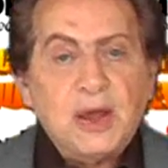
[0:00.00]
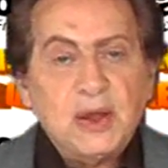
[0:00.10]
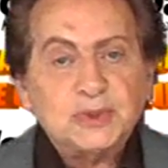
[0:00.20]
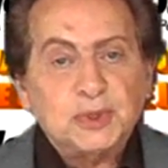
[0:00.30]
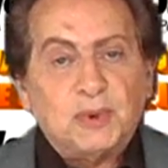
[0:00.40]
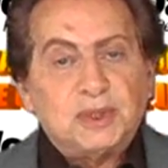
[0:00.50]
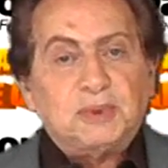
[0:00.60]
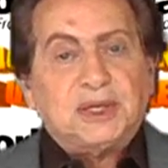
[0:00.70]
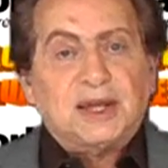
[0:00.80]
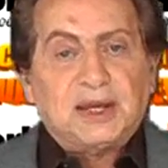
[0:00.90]
So what do
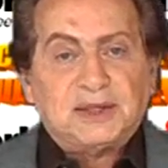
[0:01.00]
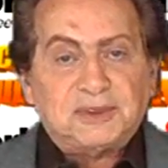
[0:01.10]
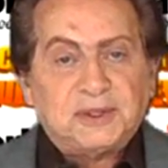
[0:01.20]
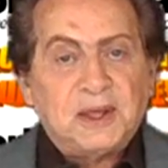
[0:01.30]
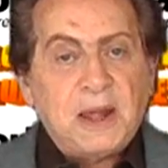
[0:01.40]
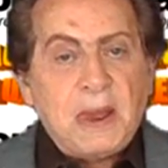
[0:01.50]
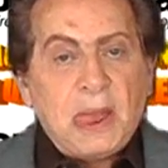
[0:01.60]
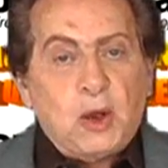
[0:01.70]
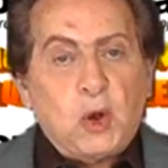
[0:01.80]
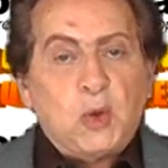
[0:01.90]
we get out of it?
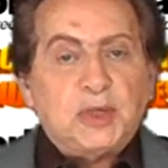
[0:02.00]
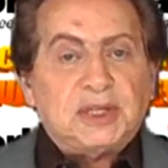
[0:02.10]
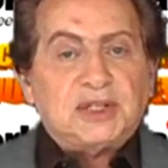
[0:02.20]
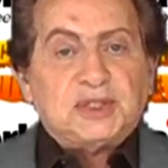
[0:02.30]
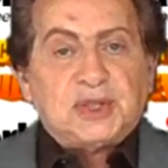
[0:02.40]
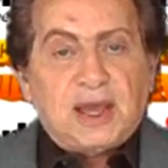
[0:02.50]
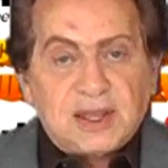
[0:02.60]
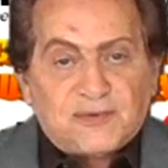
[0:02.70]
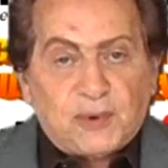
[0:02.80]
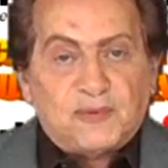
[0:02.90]
All we get is
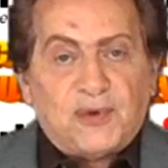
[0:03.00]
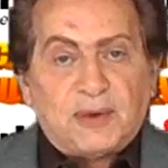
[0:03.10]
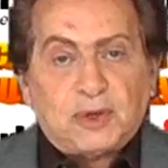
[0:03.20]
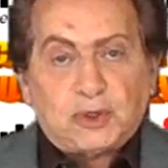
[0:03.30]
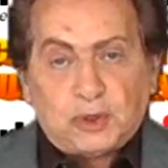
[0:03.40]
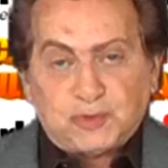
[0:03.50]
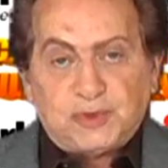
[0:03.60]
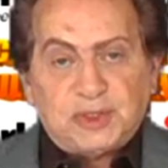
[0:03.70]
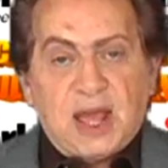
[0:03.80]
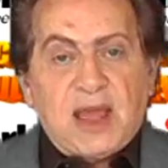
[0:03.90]
hate from foreign
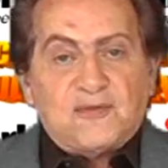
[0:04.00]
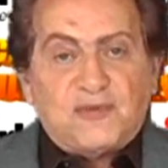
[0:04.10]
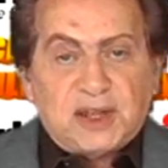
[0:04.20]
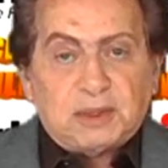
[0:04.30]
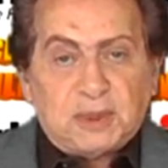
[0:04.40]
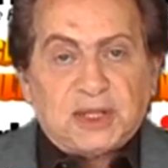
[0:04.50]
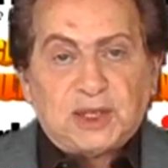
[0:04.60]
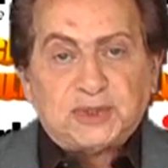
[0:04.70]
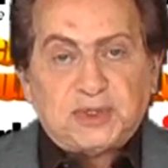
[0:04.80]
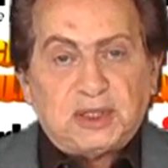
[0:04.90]
countries, venom and
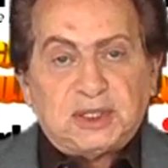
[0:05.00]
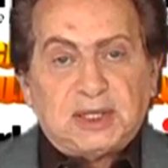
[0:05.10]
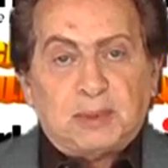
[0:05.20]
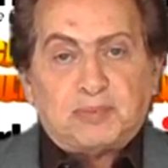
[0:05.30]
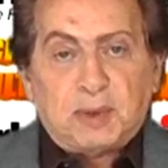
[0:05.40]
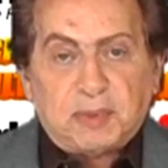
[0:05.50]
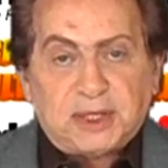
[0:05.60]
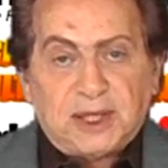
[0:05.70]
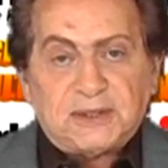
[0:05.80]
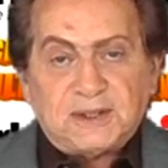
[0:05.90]
hostility and
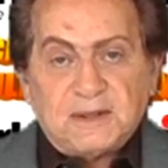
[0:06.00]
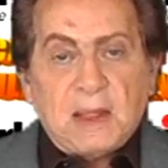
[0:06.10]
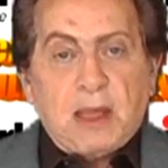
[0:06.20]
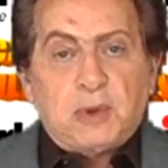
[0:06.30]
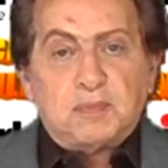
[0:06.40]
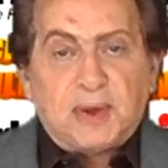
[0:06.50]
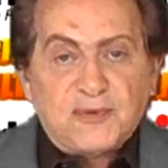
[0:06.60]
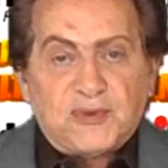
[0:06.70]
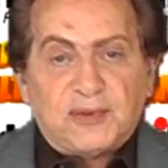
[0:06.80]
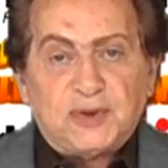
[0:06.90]
propaganda. We pay
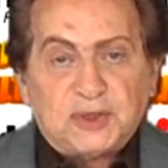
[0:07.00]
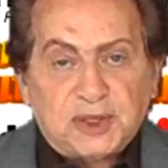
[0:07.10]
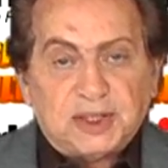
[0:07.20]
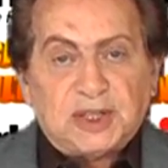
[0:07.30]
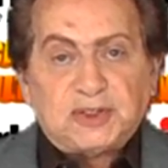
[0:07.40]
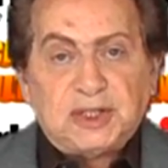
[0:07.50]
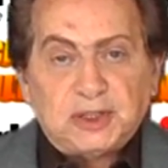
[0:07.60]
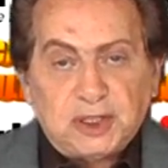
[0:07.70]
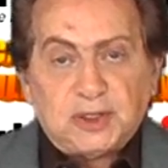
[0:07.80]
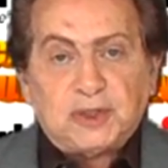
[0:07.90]
for everything that they
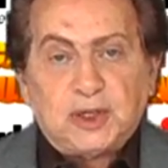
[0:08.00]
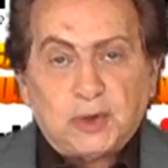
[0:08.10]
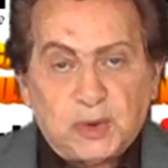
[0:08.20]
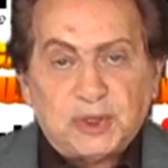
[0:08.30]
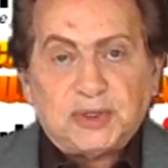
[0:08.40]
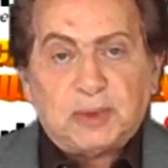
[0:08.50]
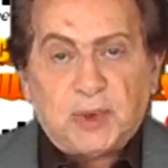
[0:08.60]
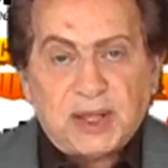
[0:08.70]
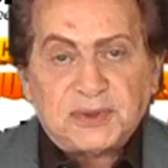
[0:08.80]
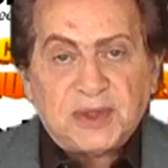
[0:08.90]
need and they own and they
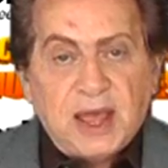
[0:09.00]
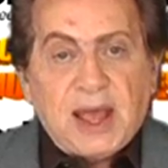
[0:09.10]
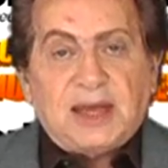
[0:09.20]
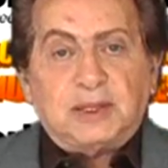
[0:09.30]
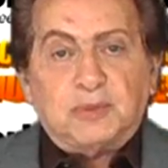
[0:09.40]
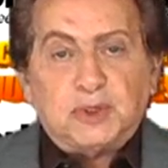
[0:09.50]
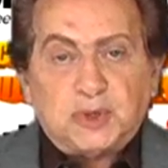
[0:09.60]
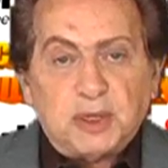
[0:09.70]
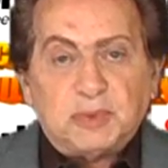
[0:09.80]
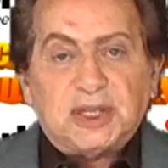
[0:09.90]
want, and in
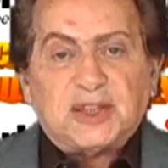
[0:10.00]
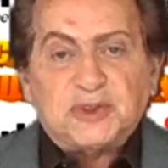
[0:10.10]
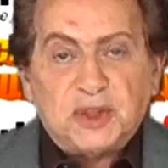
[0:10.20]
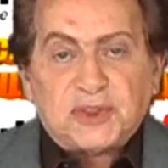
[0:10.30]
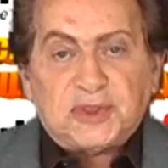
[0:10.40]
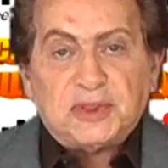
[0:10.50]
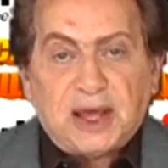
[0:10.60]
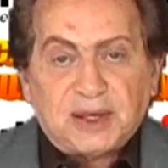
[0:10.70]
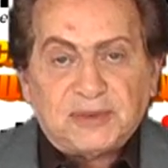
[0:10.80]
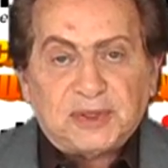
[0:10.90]
return we get nothing
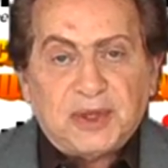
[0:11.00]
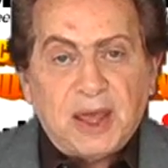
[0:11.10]
out of it.